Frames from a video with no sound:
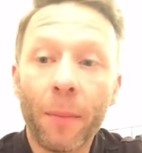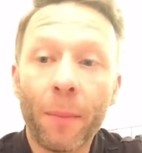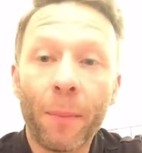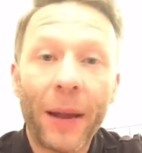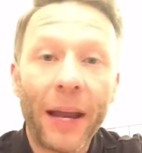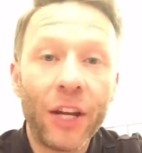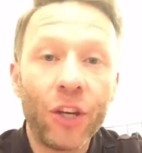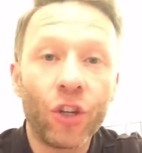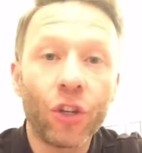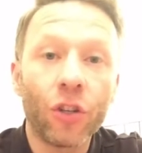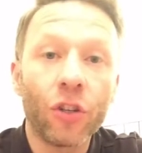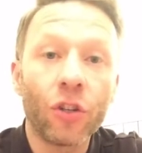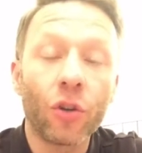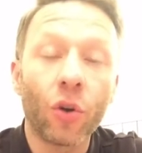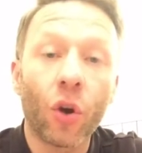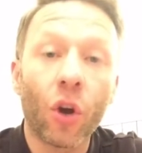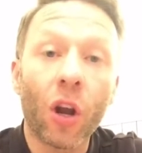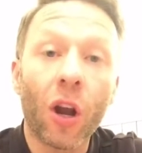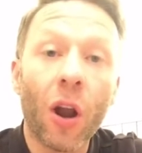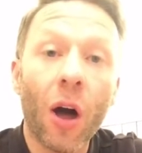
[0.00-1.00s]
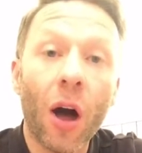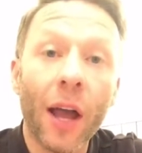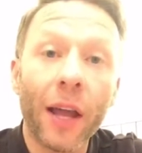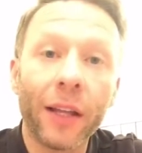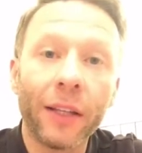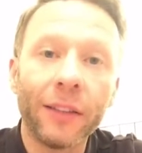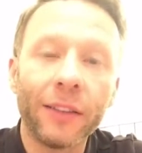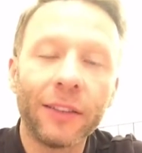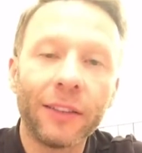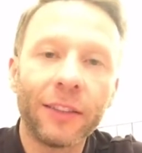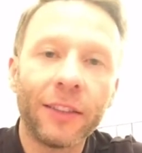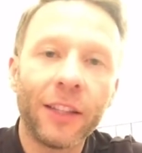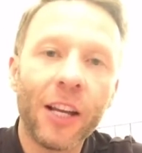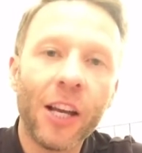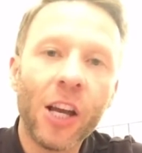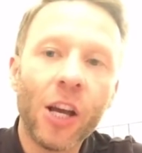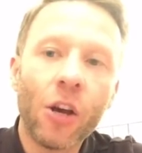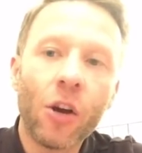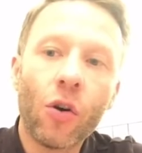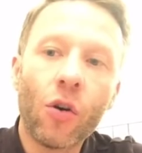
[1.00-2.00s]
patients or clients
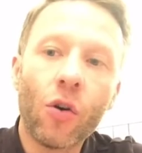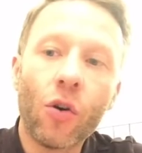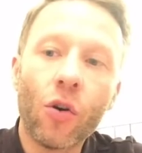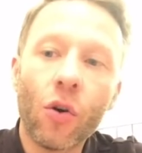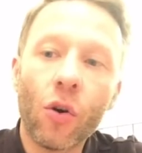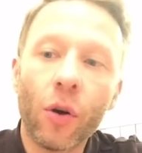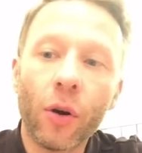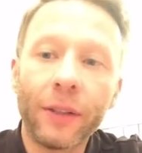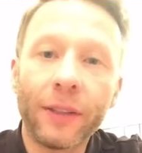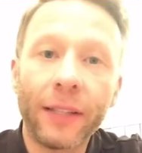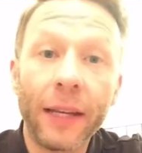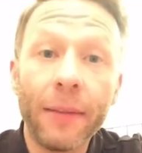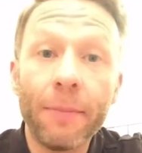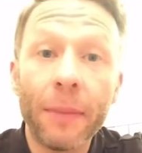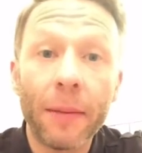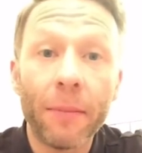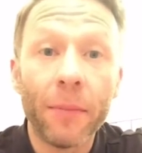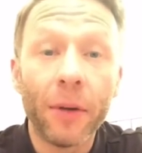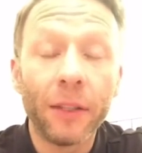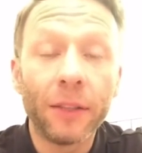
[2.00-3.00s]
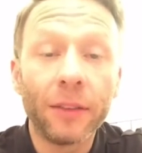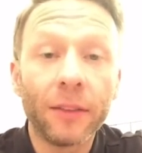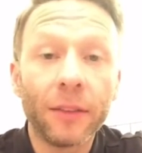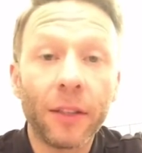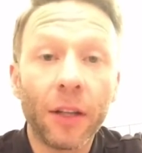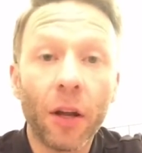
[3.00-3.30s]
or team members,